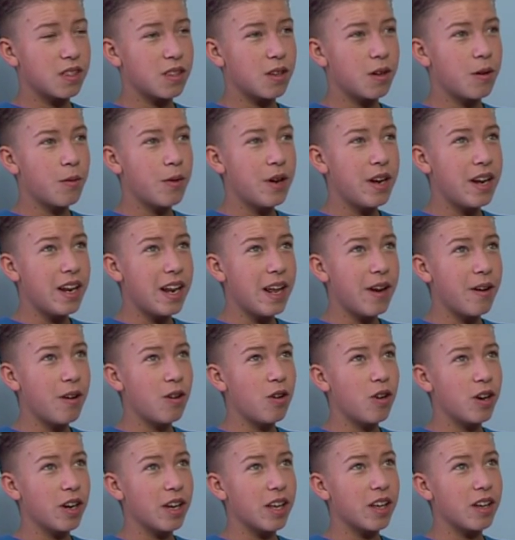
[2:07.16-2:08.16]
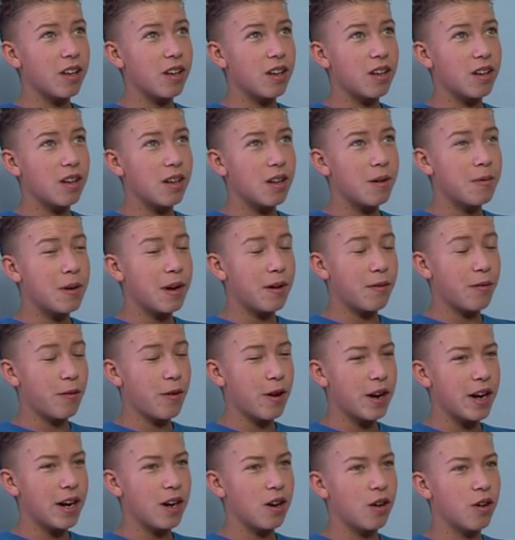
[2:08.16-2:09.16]
I went in there at like about
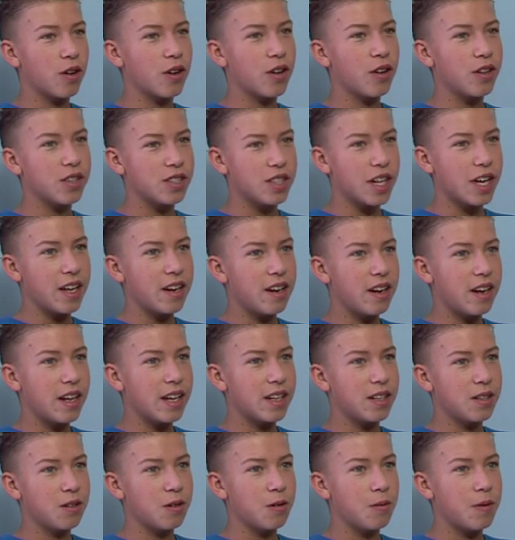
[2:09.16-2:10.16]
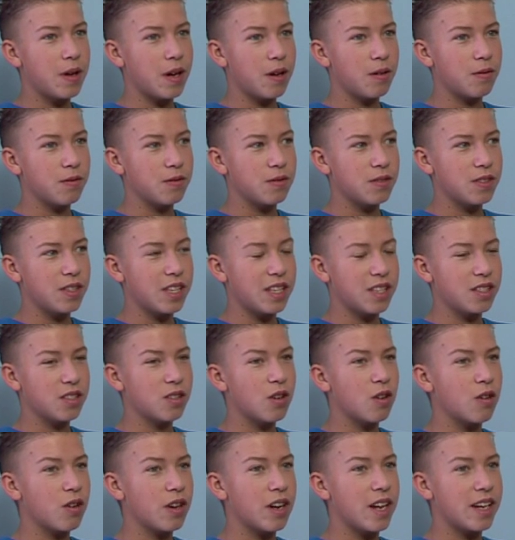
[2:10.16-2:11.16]
3 o'clock and I stayed in there till about 6
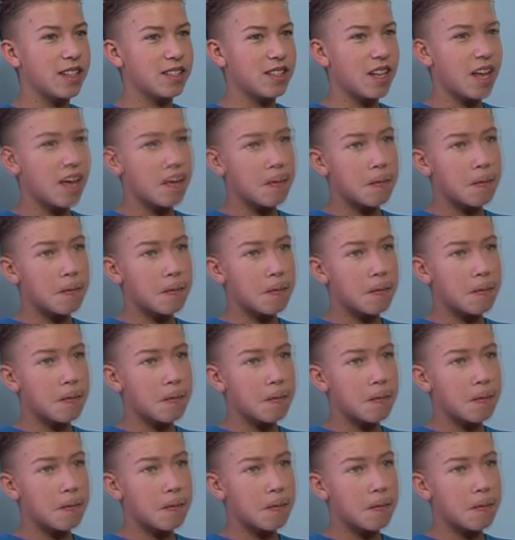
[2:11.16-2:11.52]
o'clock the next day.